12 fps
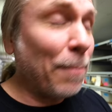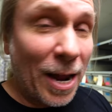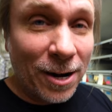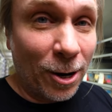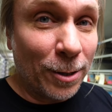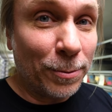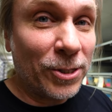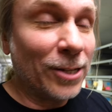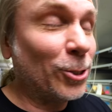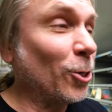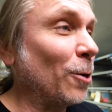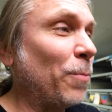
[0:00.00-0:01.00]
I'm not one hundred
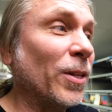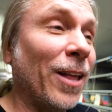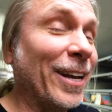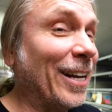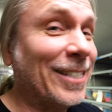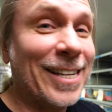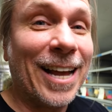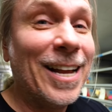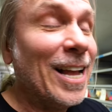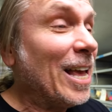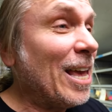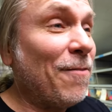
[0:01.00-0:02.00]
percent sure, but like I said,
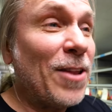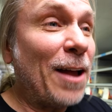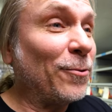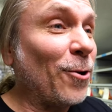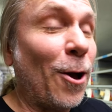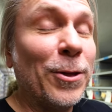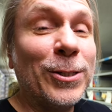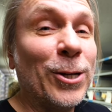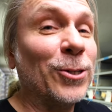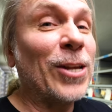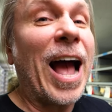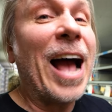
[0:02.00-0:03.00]
even after all these
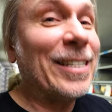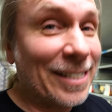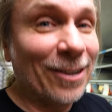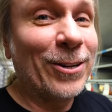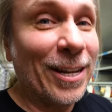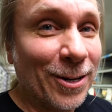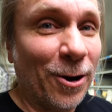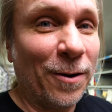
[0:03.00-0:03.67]
years, I still get